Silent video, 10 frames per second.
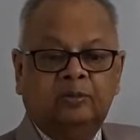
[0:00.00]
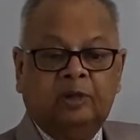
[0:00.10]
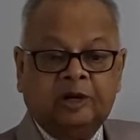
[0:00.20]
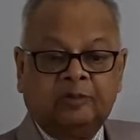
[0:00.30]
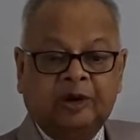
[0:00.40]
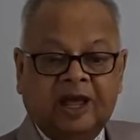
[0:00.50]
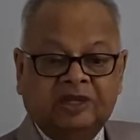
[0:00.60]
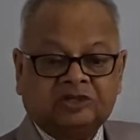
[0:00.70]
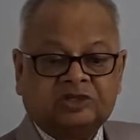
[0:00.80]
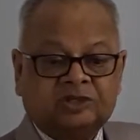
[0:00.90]
But
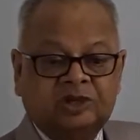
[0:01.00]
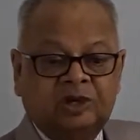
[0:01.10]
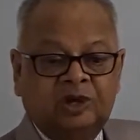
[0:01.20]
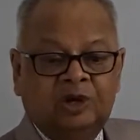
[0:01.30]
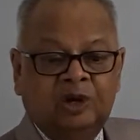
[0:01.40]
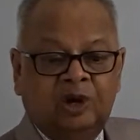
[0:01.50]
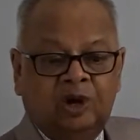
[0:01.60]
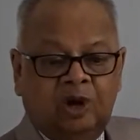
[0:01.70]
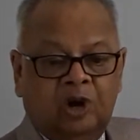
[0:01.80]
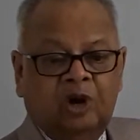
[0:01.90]
price
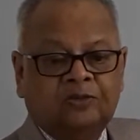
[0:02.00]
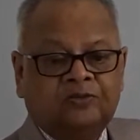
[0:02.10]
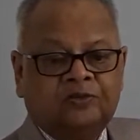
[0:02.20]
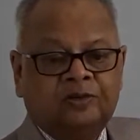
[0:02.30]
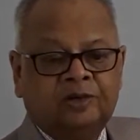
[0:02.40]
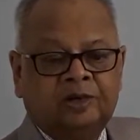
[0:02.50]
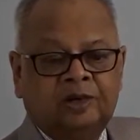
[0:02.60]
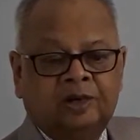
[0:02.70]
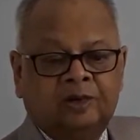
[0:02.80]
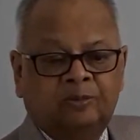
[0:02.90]
of
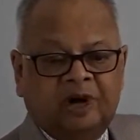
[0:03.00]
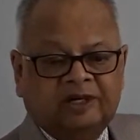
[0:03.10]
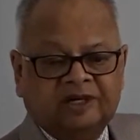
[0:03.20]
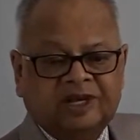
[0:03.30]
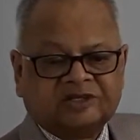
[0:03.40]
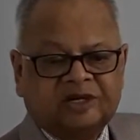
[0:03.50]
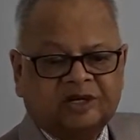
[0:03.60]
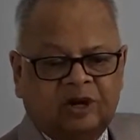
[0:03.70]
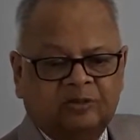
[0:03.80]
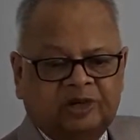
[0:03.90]

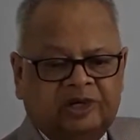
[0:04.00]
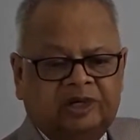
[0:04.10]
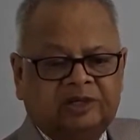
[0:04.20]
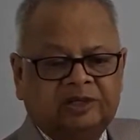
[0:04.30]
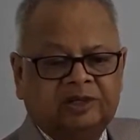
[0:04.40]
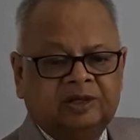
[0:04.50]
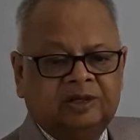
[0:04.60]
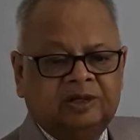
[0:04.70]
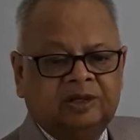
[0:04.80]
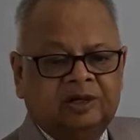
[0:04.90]
multinational company
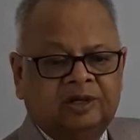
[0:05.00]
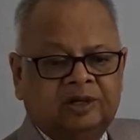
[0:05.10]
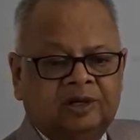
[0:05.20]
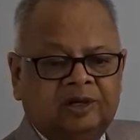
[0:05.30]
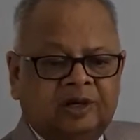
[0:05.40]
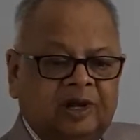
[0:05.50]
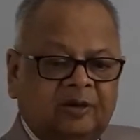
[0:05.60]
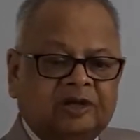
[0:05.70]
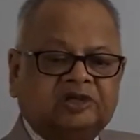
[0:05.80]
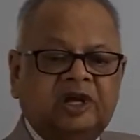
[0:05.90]

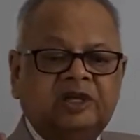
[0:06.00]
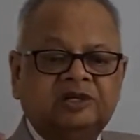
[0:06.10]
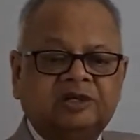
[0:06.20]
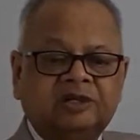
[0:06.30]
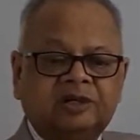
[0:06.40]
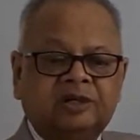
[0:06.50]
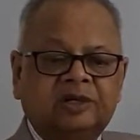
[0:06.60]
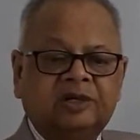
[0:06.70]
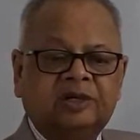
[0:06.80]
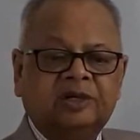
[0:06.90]
never change.
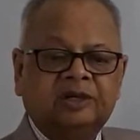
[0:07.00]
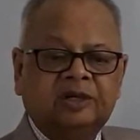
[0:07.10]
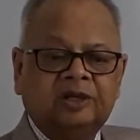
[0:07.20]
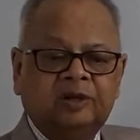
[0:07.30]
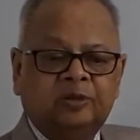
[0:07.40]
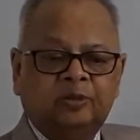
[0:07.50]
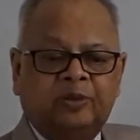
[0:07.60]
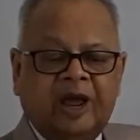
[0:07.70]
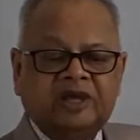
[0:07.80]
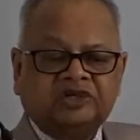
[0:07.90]

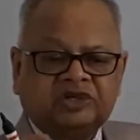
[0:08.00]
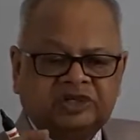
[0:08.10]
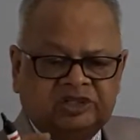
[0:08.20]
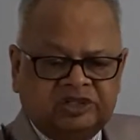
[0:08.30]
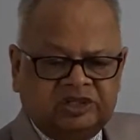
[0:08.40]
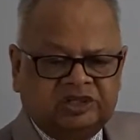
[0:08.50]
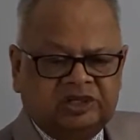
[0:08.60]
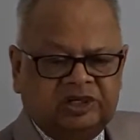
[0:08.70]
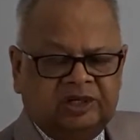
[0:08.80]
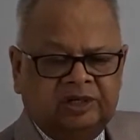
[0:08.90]
Price
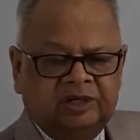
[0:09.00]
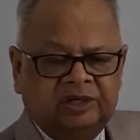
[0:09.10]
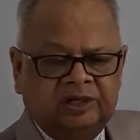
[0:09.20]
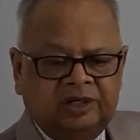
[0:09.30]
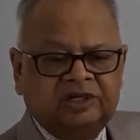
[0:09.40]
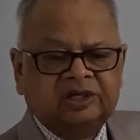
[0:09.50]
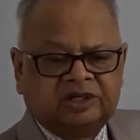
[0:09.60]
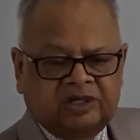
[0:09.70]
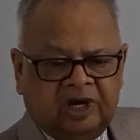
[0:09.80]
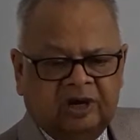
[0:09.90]
rigidity is
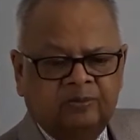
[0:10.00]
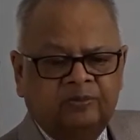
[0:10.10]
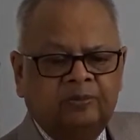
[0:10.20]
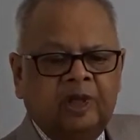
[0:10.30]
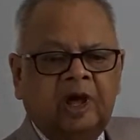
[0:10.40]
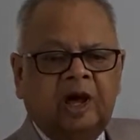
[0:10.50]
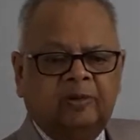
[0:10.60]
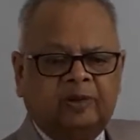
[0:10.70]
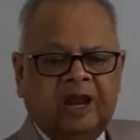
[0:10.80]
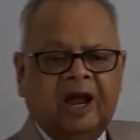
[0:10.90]
a term
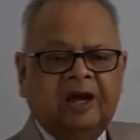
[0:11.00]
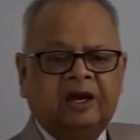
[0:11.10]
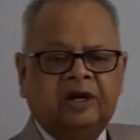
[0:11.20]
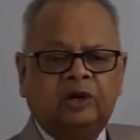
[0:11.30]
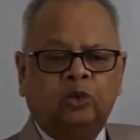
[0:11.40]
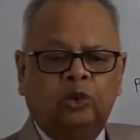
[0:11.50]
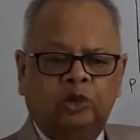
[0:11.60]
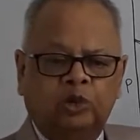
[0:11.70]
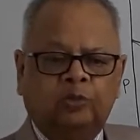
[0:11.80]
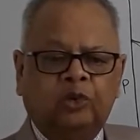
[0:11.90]
applied under
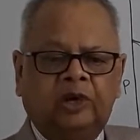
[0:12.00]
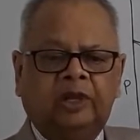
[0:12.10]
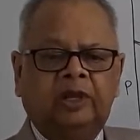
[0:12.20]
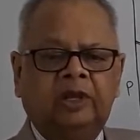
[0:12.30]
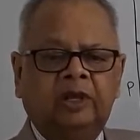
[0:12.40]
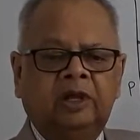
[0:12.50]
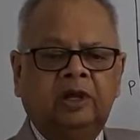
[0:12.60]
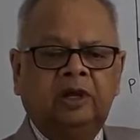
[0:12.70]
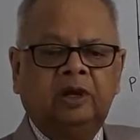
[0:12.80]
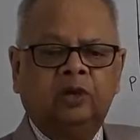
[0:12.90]
oligopoly
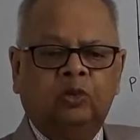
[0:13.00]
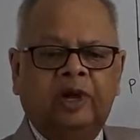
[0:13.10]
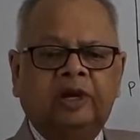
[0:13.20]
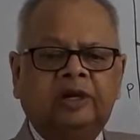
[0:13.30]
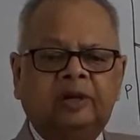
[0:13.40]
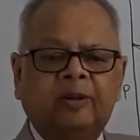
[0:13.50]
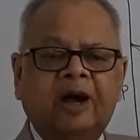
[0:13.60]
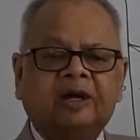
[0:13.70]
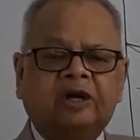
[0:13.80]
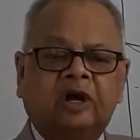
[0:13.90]
when
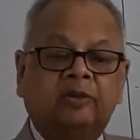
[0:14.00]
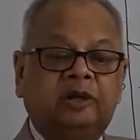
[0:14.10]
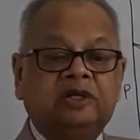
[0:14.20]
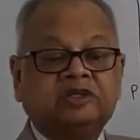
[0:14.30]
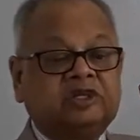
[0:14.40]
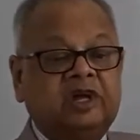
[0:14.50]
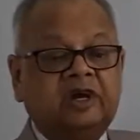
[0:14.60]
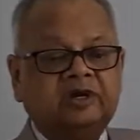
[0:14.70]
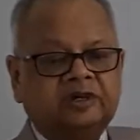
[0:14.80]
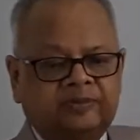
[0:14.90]
demand curve is
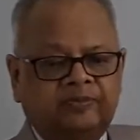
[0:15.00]
kinked.